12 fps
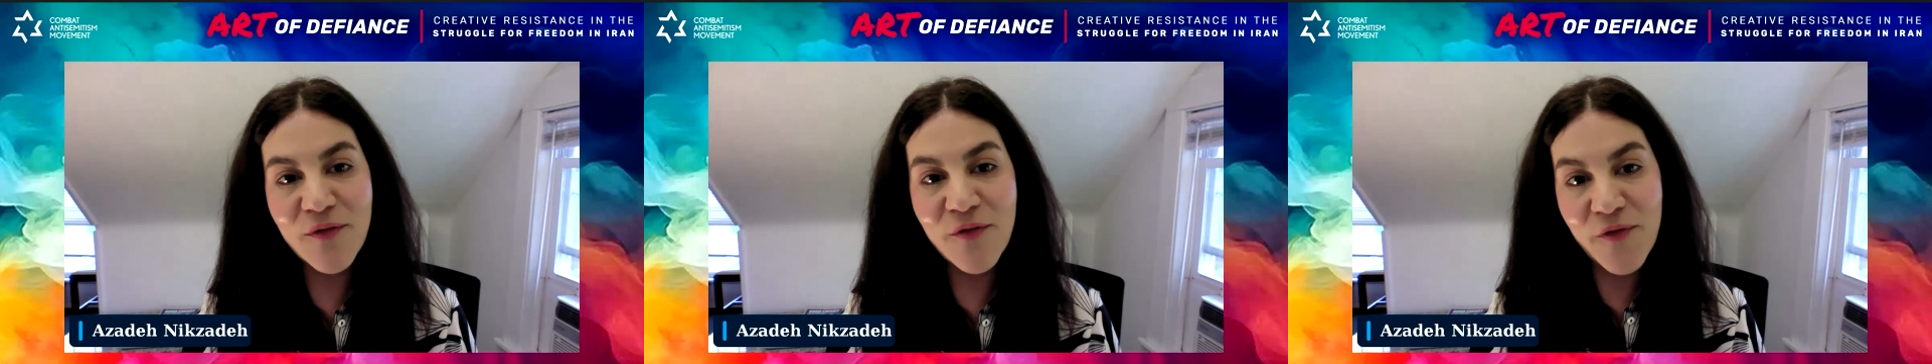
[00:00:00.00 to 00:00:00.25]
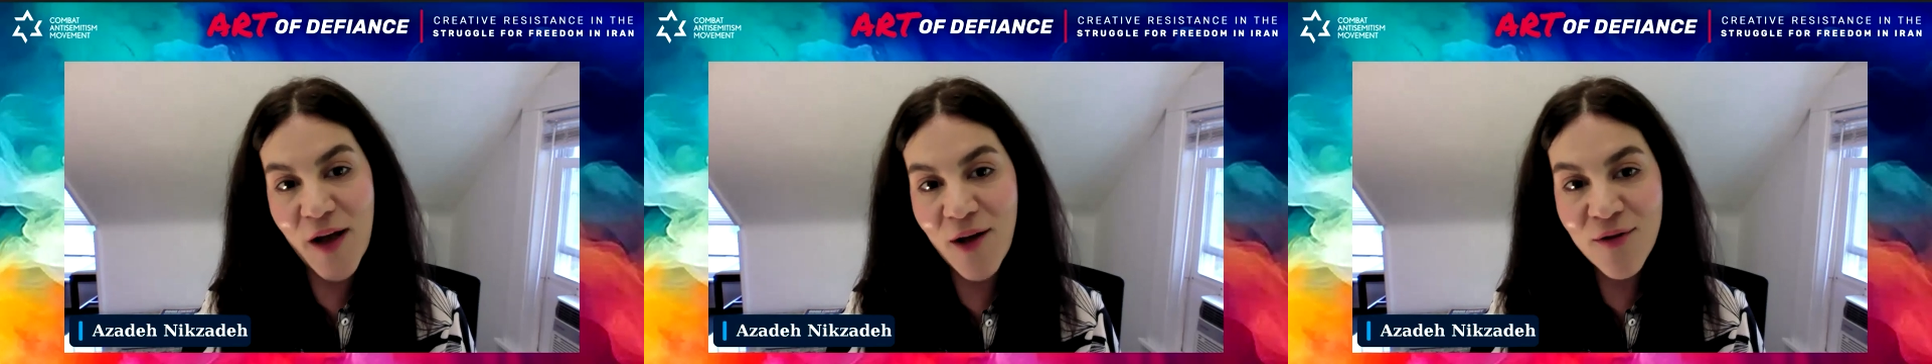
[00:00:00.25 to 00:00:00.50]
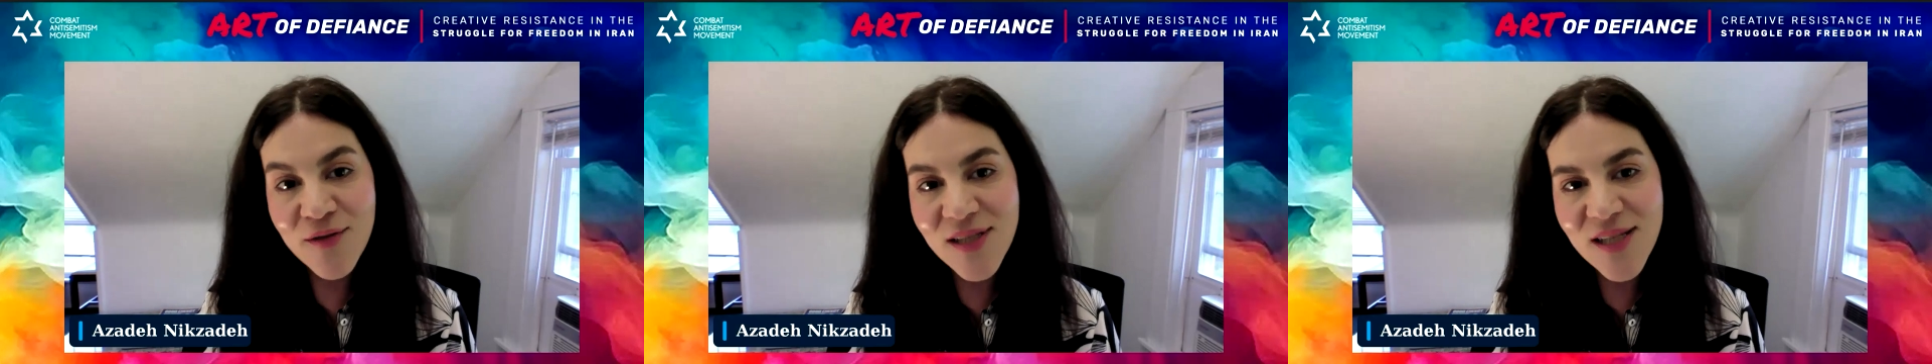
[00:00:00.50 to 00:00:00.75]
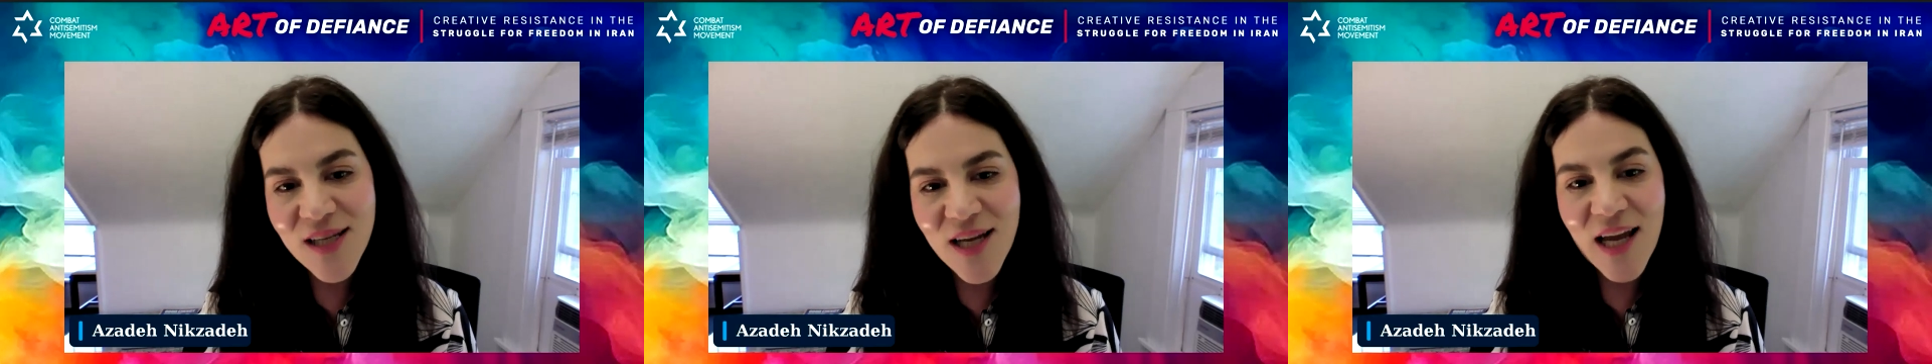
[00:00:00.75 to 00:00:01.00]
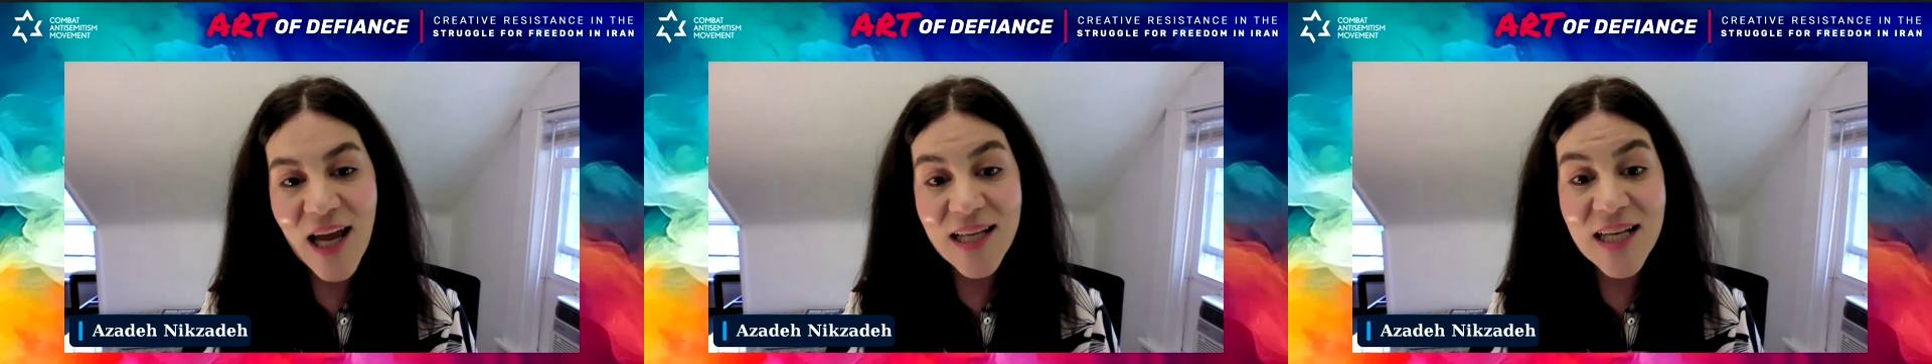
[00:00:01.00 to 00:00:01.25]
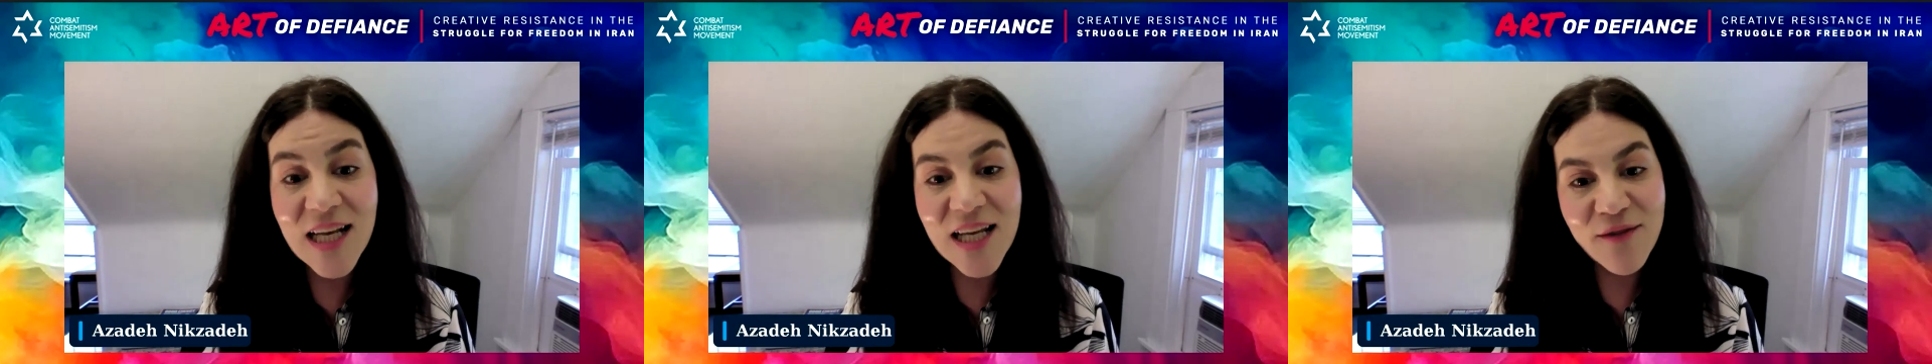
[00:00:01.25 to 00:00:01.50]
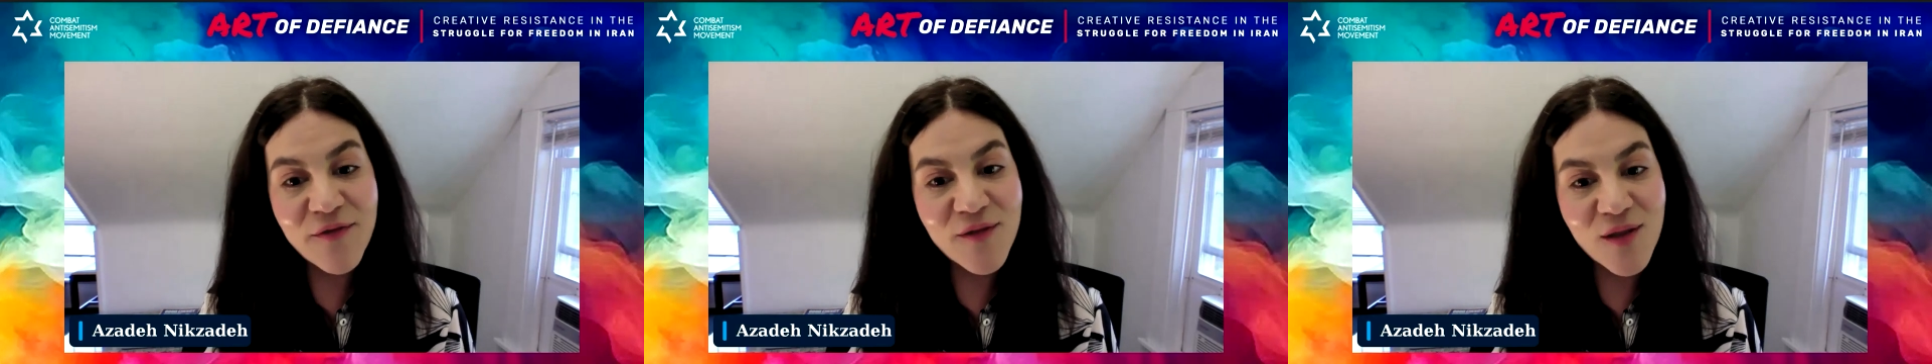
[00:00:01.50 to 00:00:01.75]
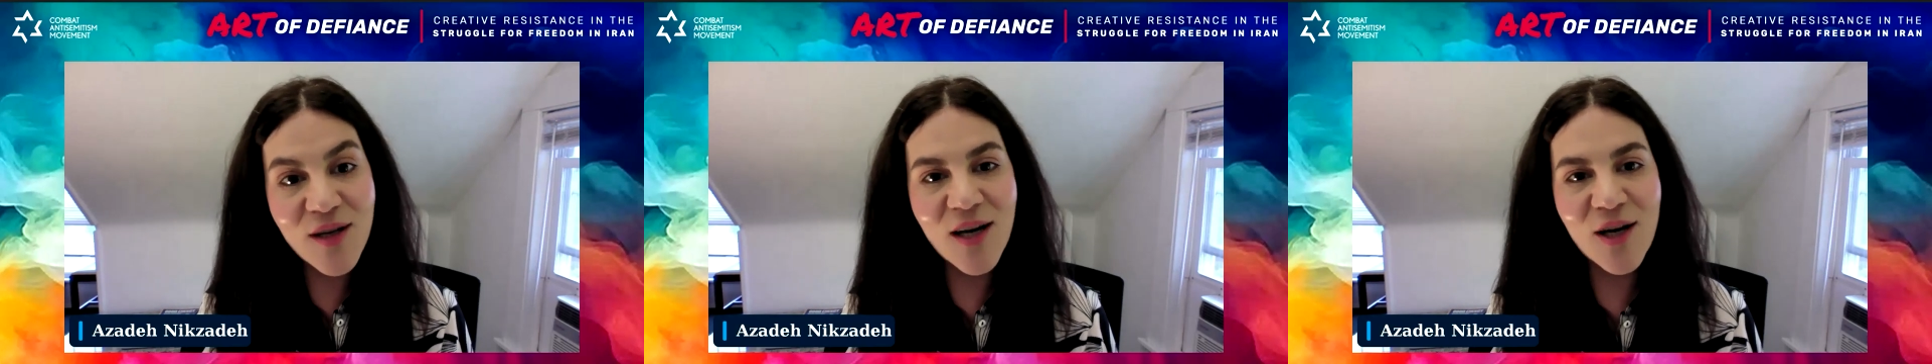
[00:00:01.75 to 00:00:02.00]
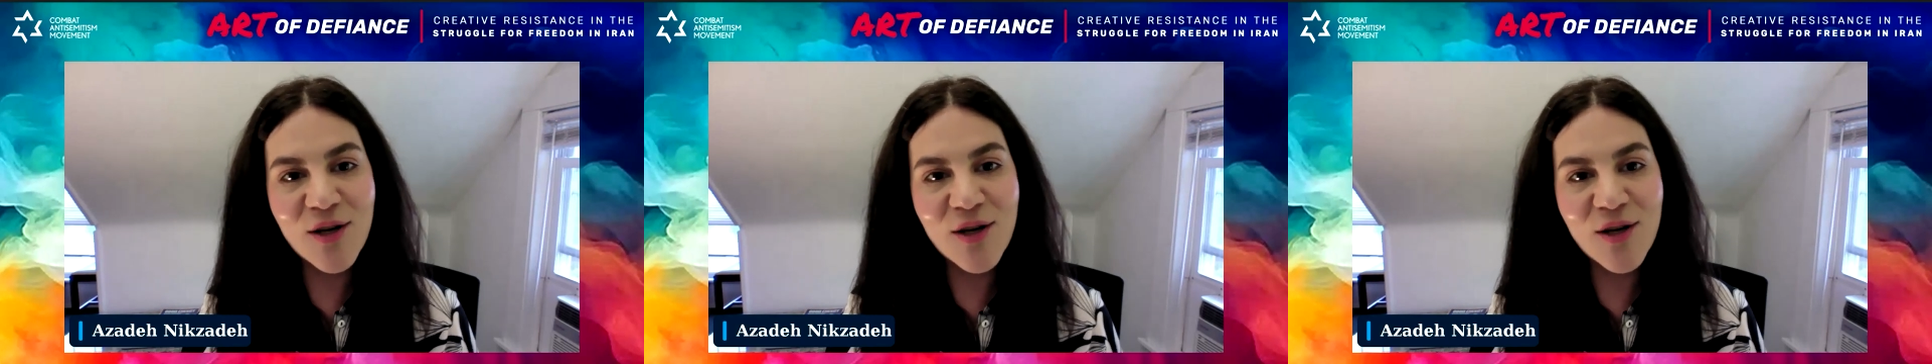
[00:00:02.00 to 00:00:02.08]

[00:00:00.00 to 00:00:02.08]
felt and lived